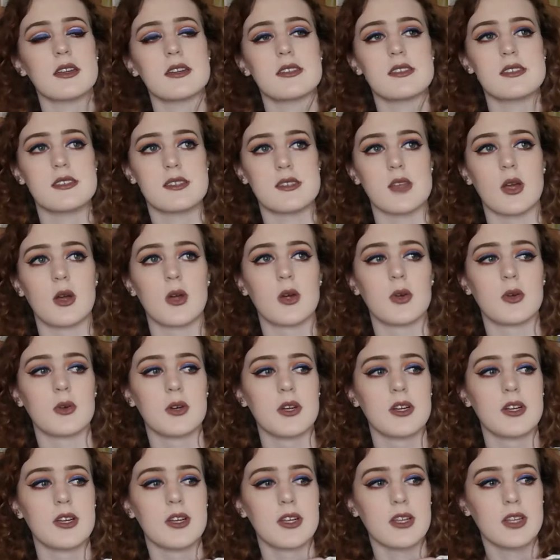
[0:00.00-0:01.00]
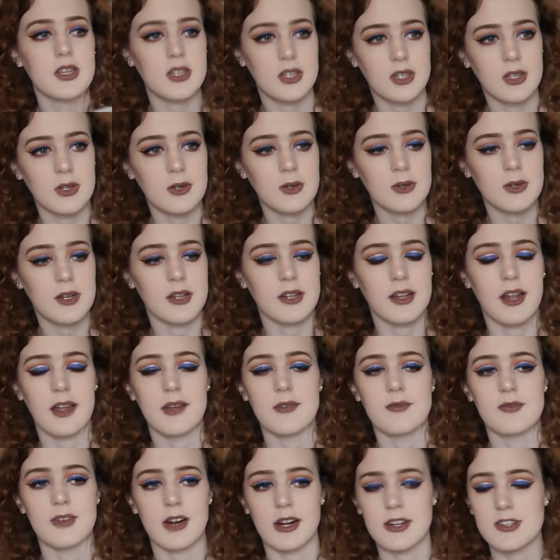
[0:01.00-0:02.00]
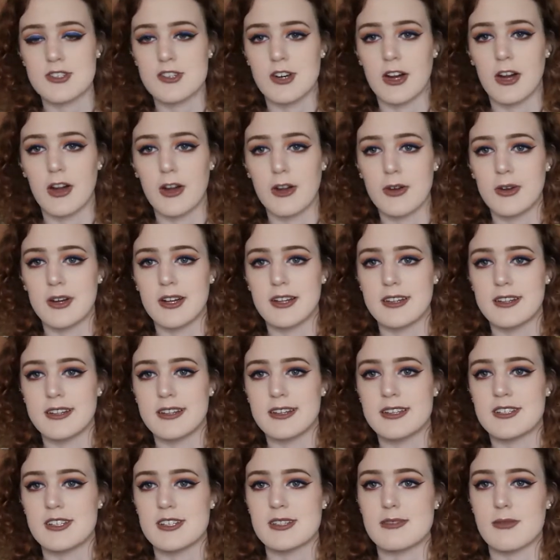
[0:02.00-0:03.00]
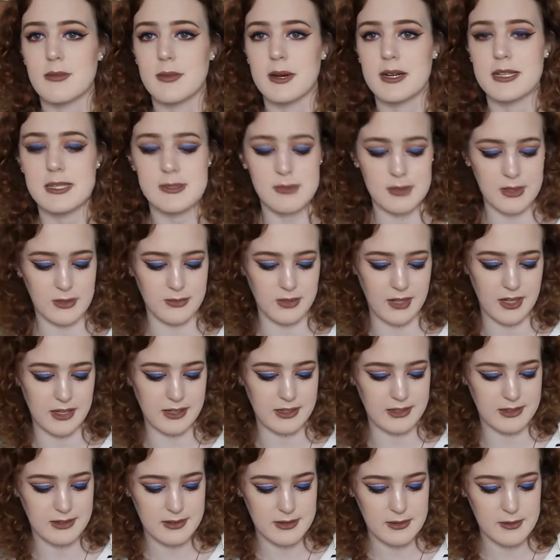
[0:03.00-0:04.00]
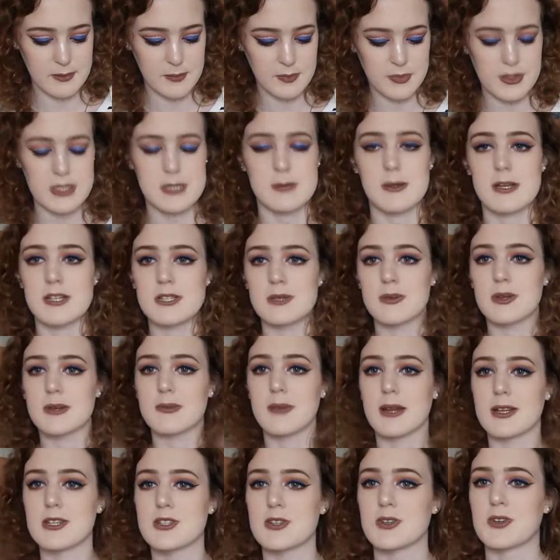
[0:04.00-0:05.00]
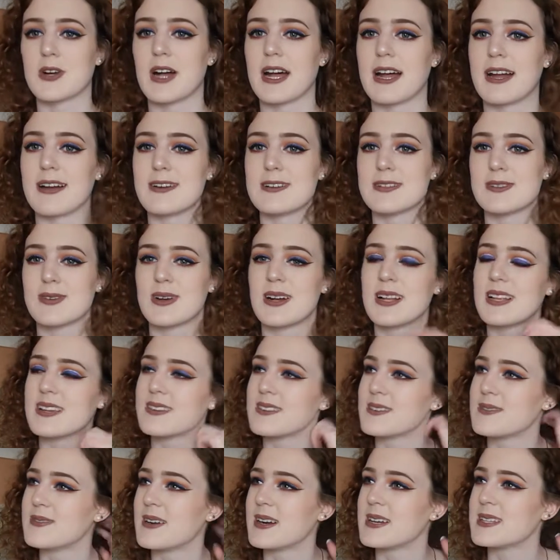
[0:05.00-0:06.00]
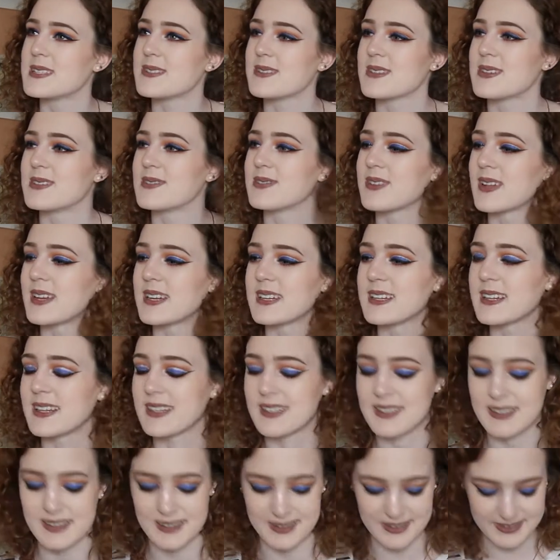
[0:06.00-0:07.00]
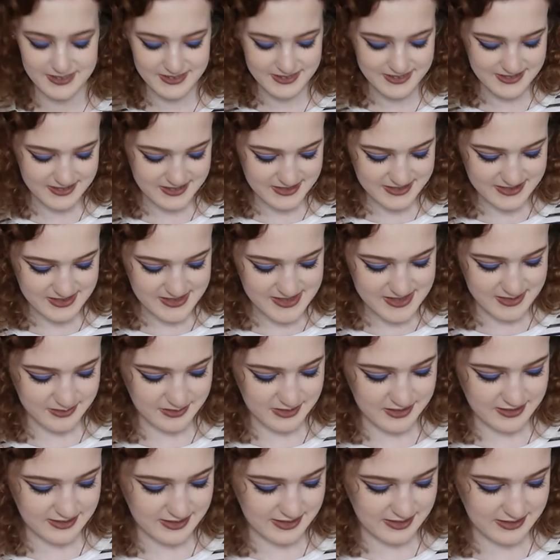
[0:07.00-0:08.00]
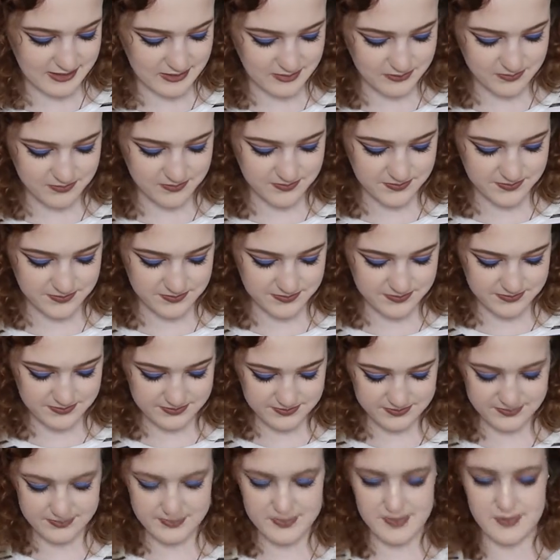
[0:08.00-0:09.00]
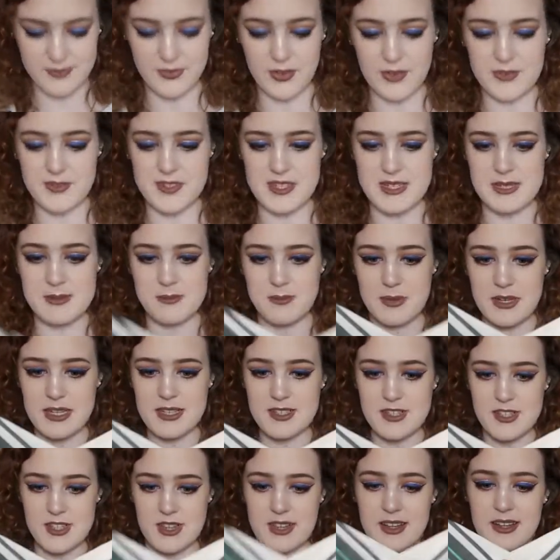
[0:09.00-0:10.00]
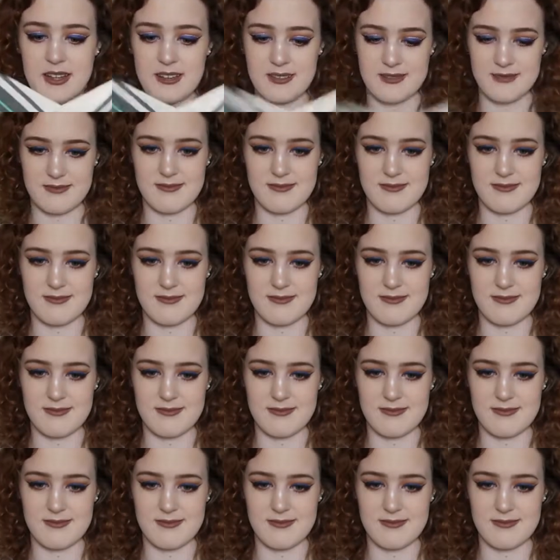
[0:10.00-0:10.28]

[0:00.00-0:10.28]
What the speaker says: it's so cute and like retro, and it just reminds me of like, especially with my short hair as well, it reminds me of like, I don't know, some kind of like 50s beach thing.